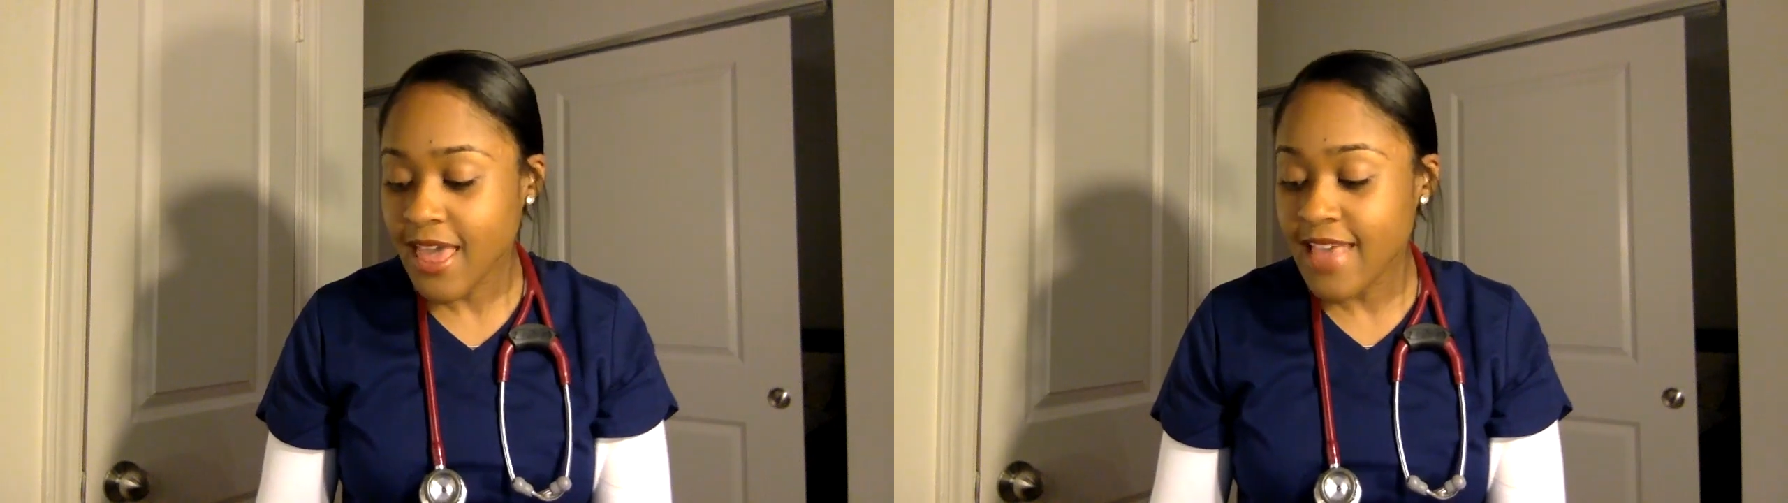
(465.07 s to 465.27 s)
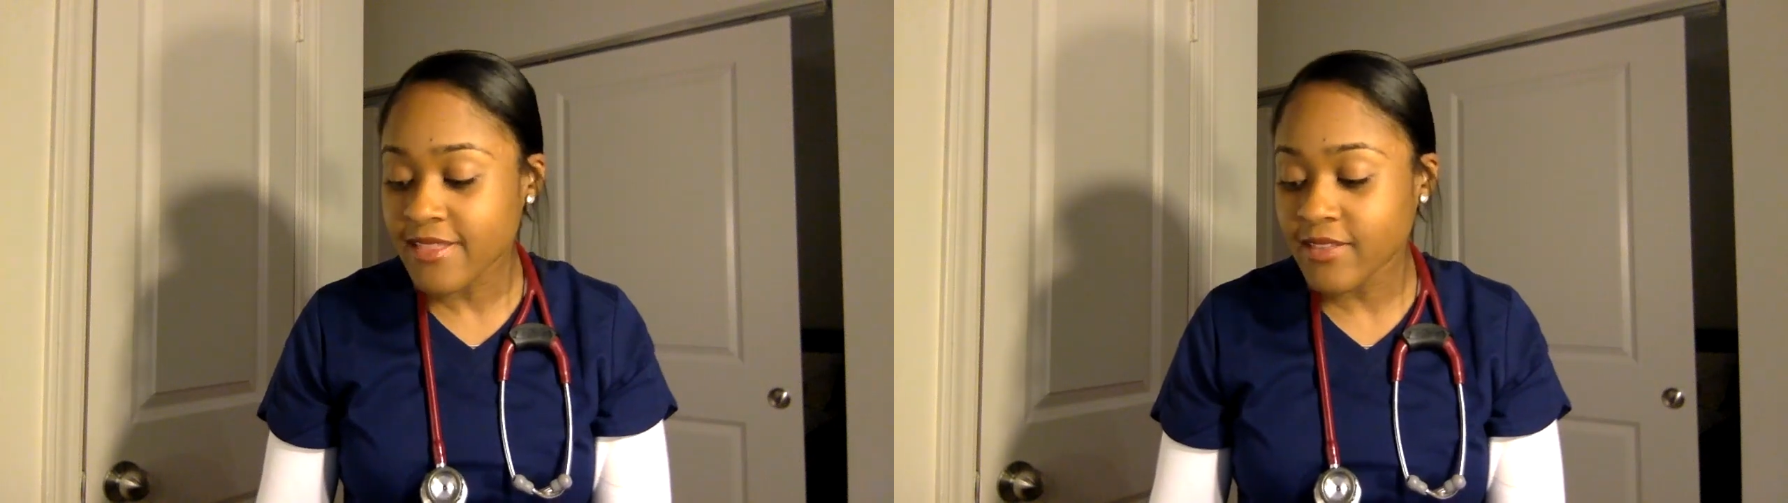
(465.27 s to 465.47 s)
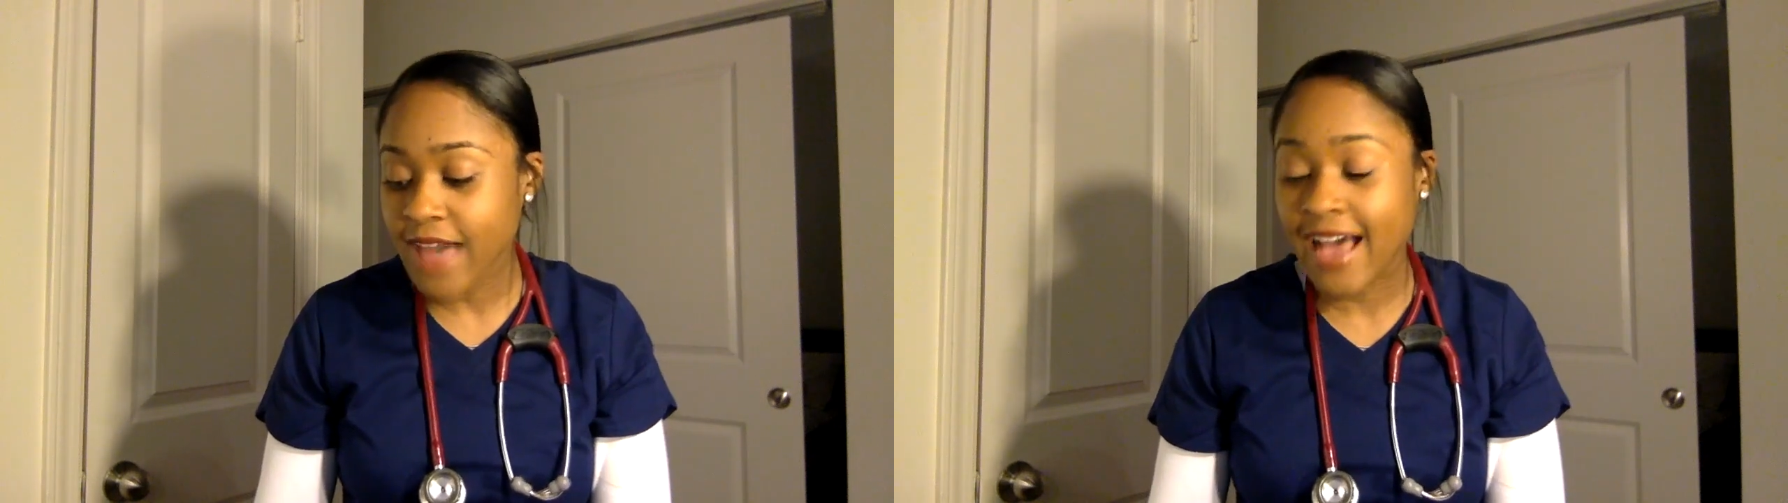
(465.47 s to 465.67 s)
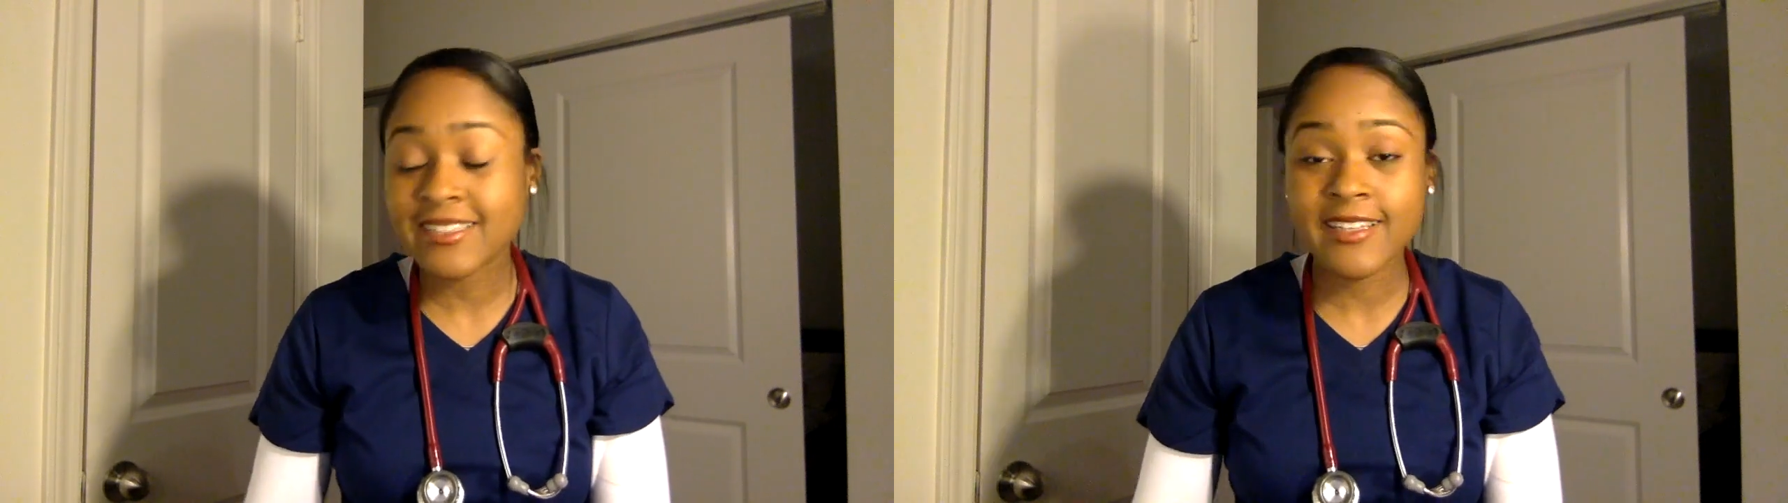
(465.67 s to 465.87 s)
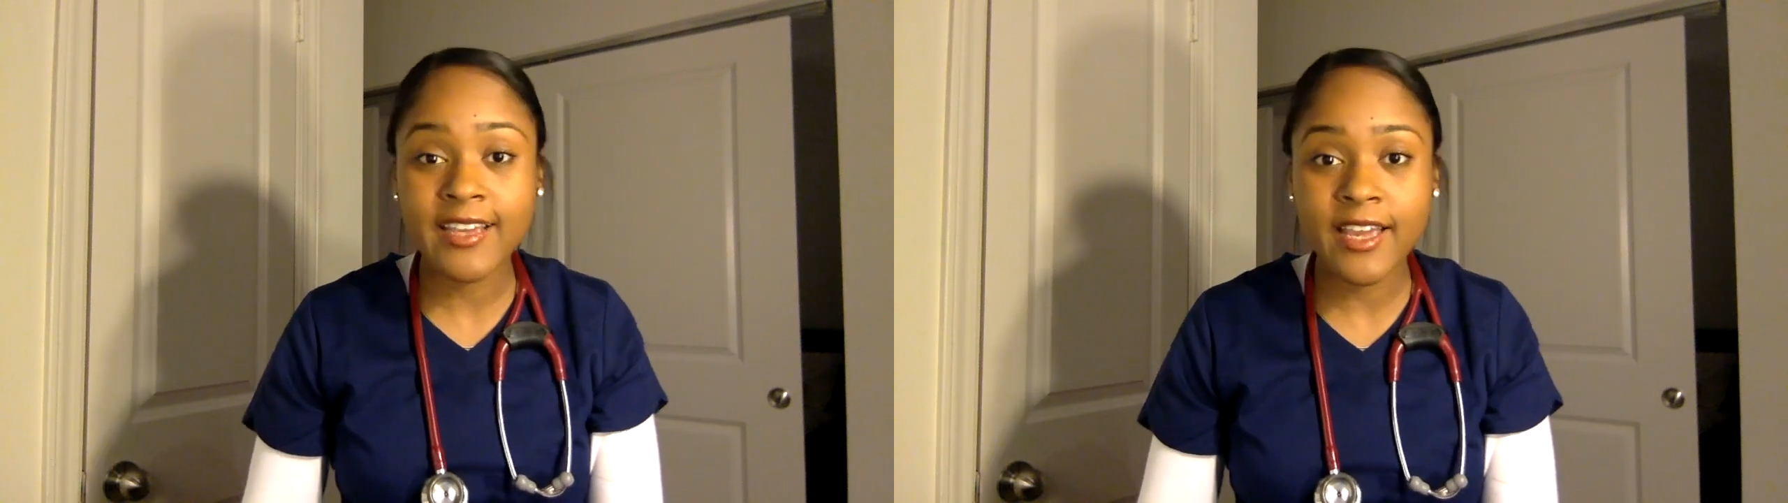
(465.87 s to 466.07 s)
And the
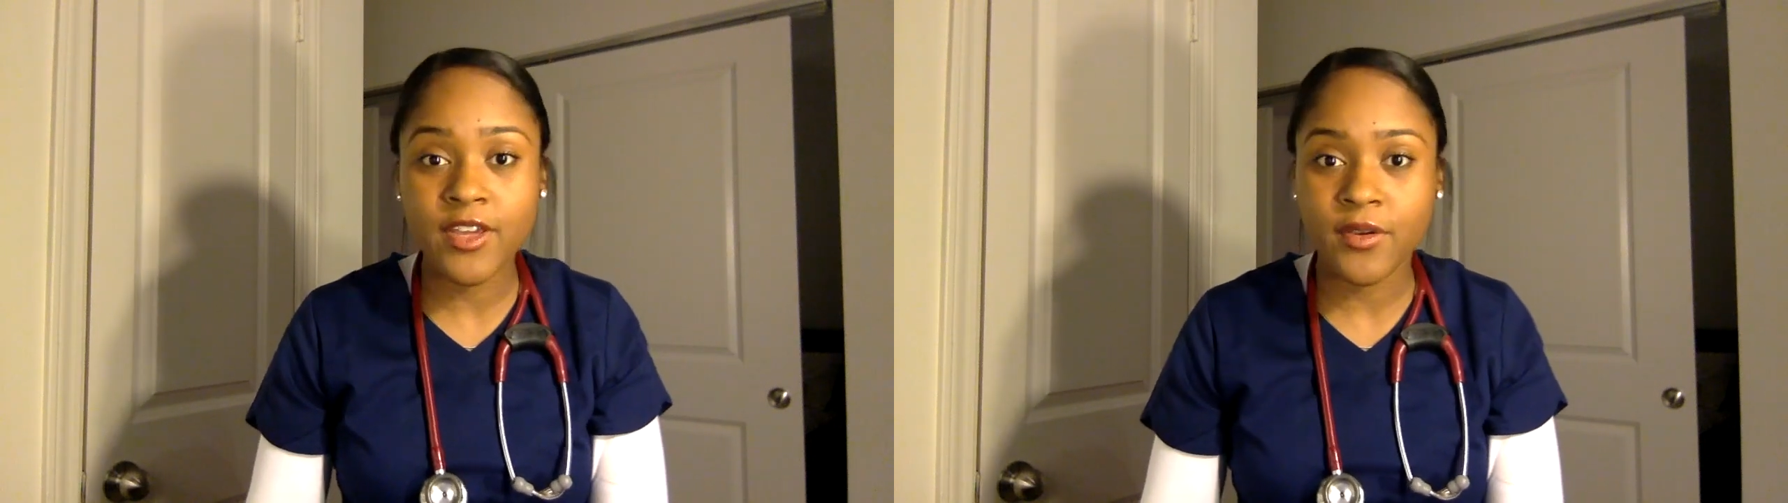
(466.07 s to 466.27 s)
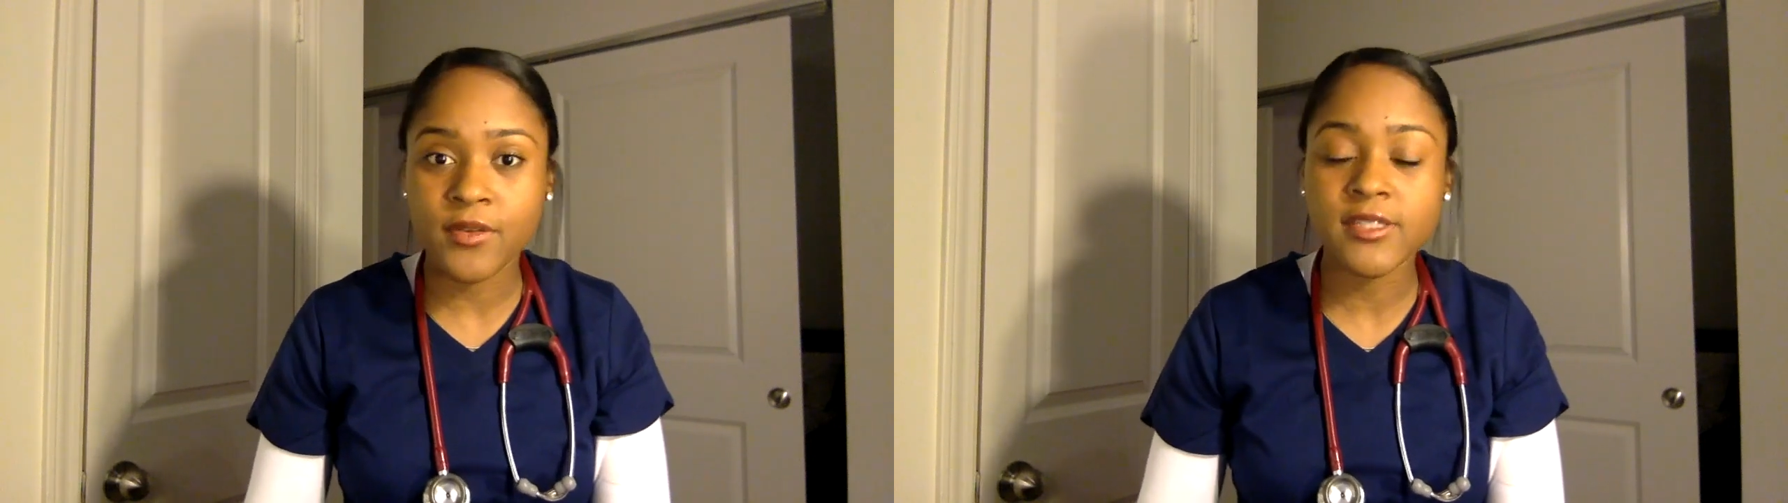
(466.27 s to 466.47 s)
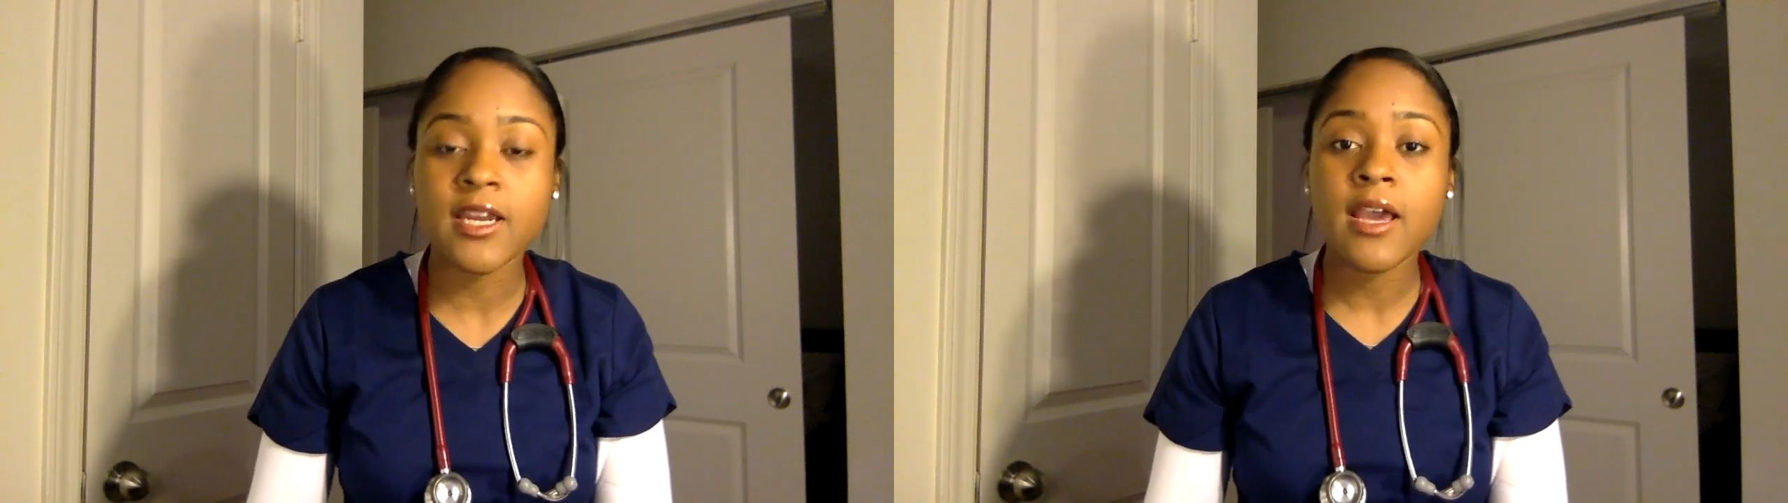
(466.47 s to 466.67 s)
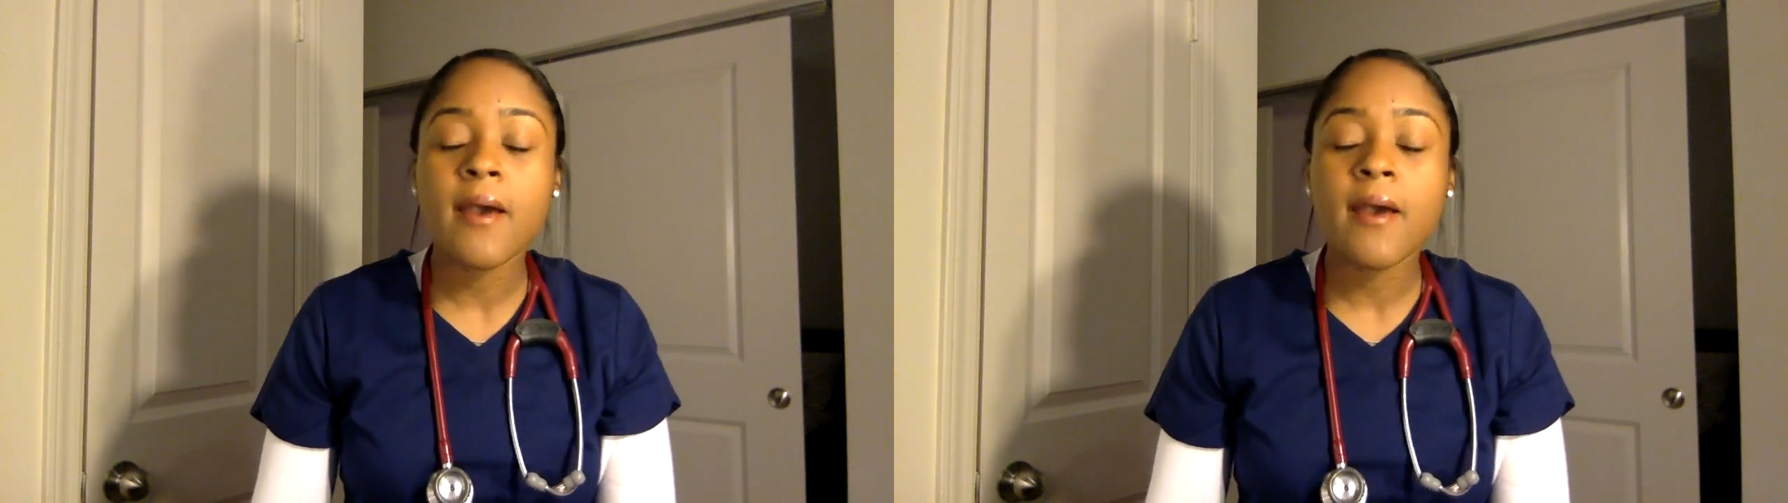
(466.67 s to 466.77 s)
last thing I used,